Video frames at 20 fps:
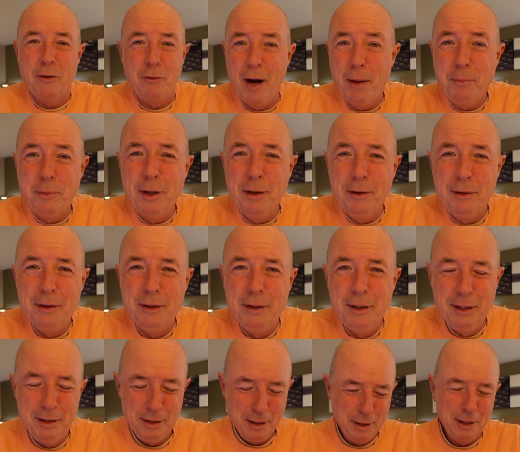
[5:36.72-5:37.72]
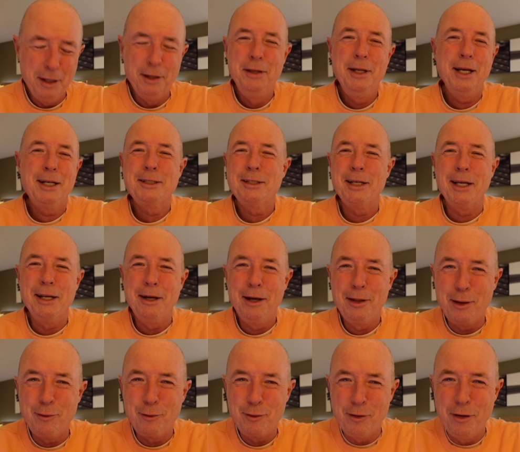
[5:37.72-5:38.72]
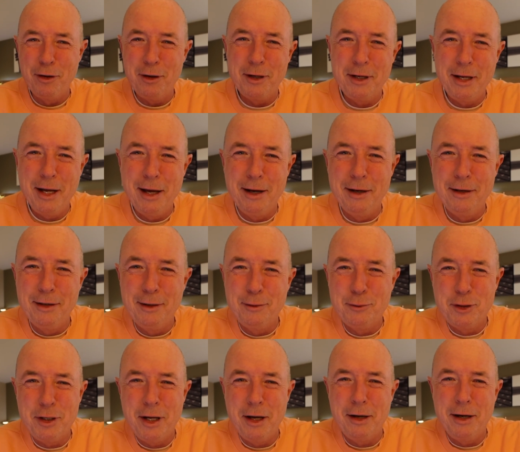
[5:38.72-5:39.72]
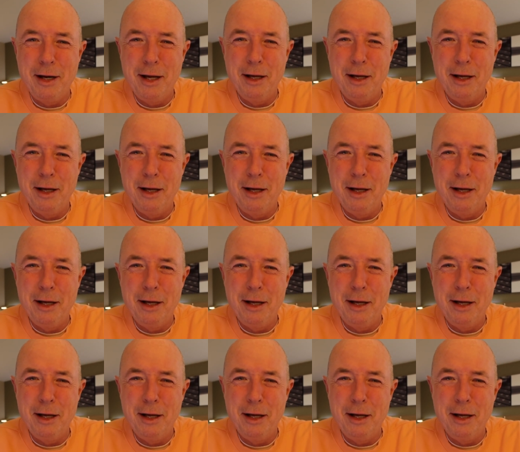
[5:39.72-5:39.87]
grabbed it, and then the next thing you know, they've thrown it down and they've shouted